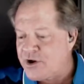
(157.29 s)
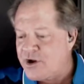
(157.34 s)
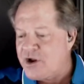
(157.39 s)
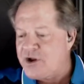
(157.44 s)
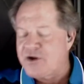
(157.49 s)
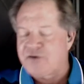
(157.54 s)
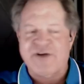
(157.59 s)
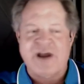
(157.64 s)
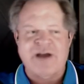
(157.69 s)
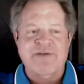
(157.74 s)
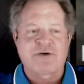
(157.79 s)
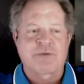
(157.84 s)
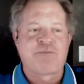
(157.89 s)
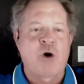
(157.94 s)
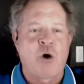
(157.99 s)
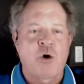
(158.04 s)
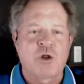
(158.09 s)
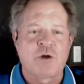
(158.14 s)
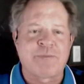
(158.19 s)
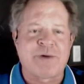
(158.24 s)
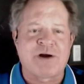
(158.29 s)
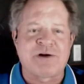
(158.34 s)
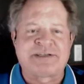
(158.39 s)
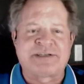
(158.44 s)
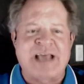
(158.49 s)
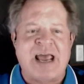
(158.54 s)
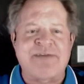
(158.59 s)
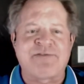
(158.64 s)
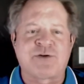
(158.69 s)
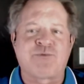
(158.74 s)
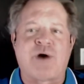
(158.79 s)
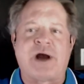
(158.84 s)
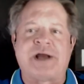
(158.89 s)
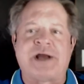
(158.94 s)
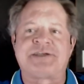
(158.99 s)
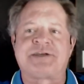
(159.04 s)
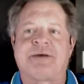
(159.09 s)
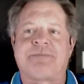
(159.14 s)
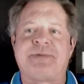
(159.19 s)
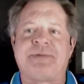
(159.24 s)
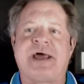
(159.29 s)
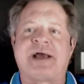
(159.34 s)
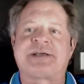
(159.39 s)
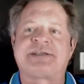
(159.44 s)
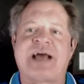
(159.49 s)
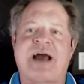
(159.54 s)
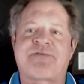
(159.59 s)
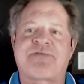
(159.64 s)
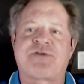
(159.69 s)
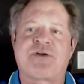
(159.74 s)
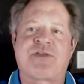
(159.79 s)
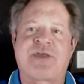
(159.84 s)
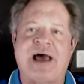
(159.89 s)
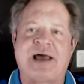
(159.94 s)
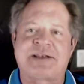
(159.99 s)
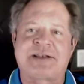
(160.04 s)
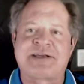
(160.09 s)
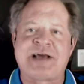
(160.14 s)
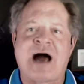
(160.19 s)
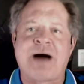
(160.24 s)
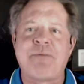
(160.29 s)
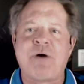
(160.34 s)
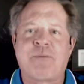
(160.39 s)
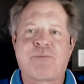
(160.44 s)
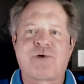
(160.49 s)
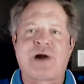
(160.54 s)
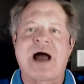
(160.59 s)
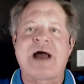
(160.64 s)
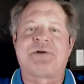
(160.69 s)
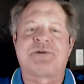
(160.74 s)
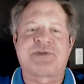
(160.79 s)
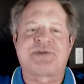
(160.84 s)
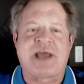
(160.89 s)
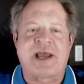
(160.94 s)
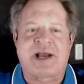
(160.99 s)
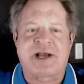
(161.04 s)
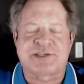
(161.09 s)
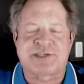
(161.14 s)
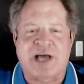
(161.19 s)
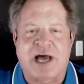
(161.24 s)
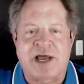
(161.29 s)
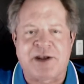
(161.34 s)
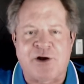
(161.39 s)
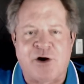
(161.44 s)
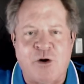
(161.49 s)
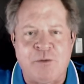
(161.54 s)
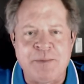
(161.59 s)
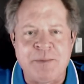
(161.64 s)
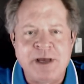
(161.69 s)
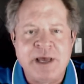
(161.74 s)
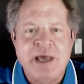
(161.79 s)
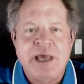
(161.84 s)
Your favorite polar bear, David White's up next. After that, Tom O'Brien will take us on home.